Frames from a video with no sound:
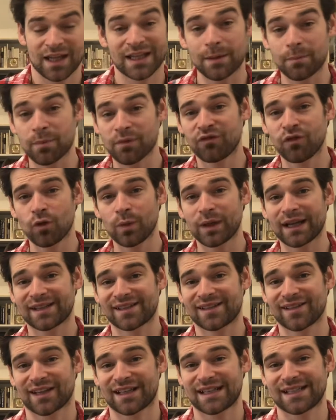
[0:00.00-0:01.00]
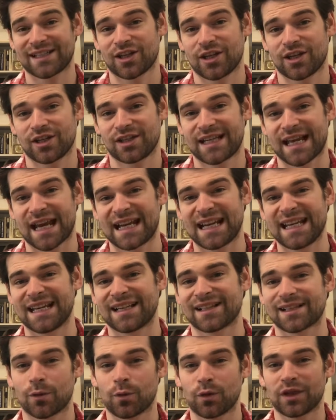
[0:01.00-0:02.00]
Now, before we get stuck into those
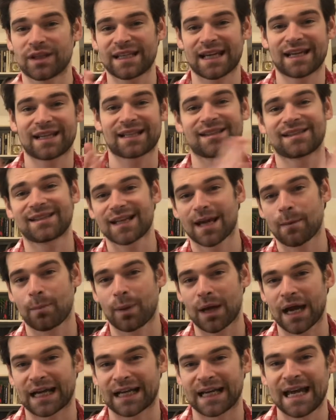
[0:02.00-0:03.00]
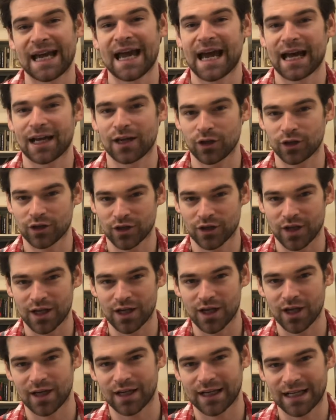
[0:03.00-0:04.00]
techniques, I want to take a step back and look at the
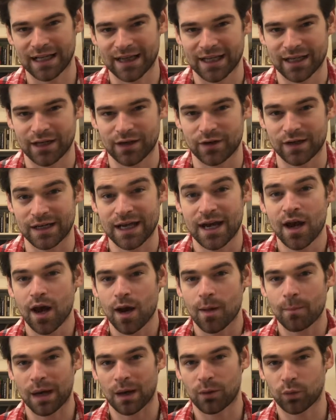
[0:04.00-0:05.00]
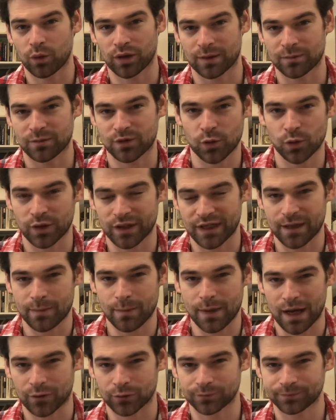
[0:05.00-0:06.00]
learning theory about what I'm talking
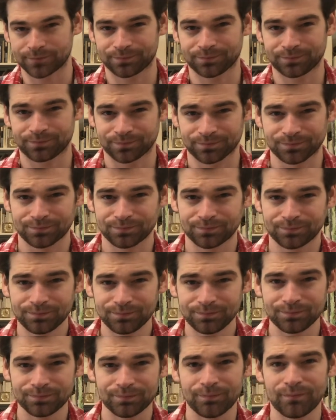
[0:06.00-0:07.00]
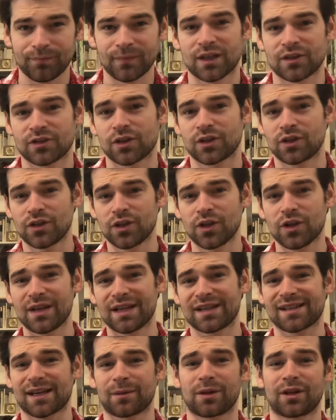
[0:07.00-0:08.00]
about. So to do
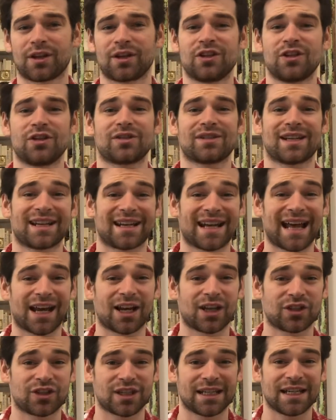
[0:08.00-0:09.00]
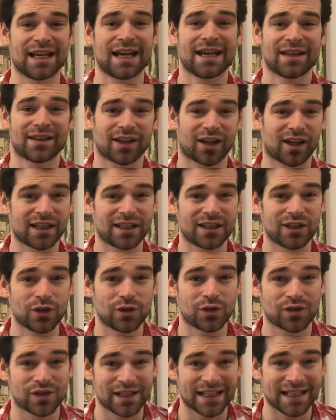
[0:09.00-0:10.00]
this, I'm going to use an analogy that I
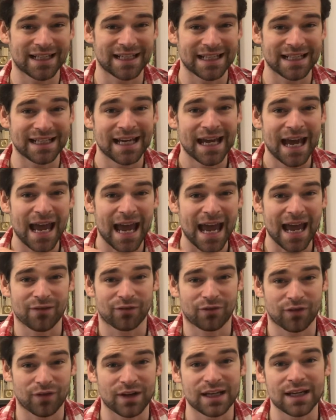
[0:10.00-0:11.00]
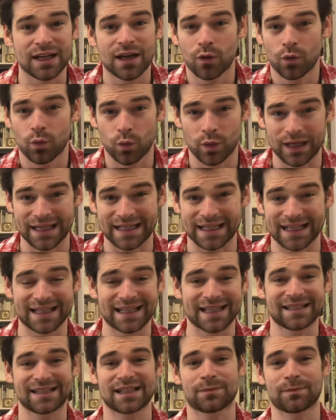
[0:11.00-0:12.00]
use nearly every week, and
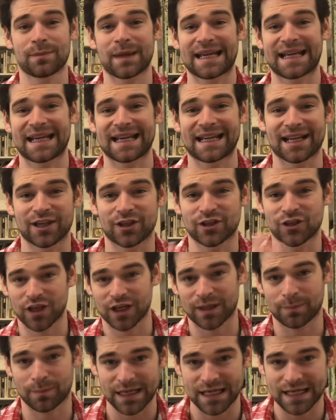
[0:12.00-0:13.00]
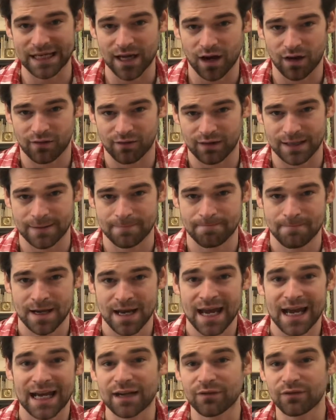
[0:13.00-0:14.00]
this is making a chickpea curry.
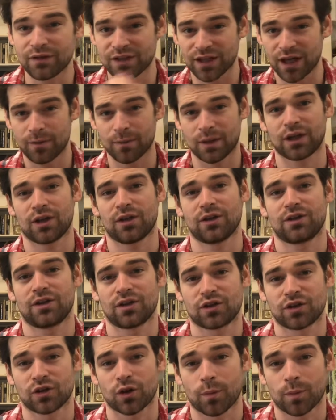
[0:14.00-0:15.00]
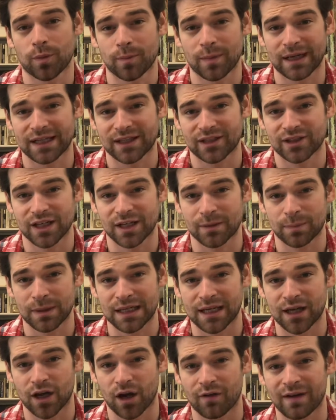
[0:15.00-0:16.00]
And every time I go to the shop and make a chickpea
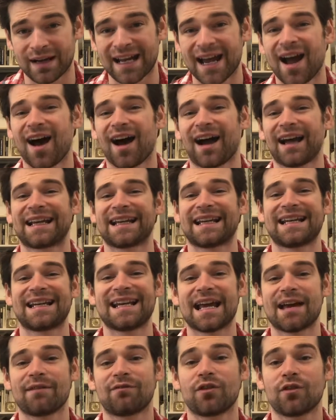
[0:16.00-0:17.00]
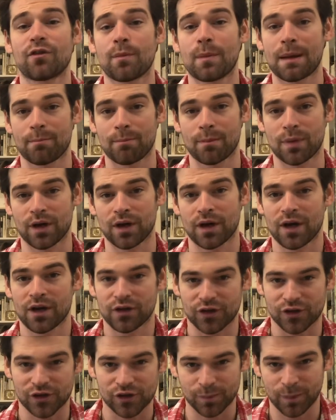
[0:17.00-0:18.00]
curry, I can never remember
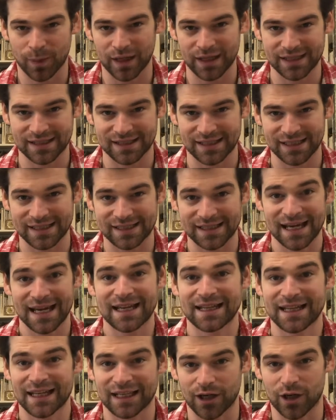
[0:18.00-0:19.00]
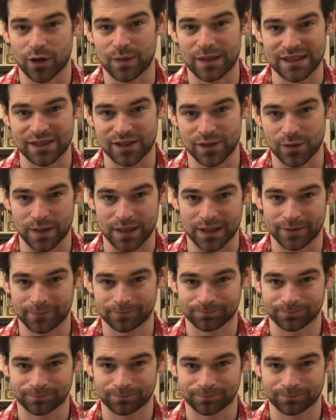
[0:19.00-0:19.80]
the spices that go into it.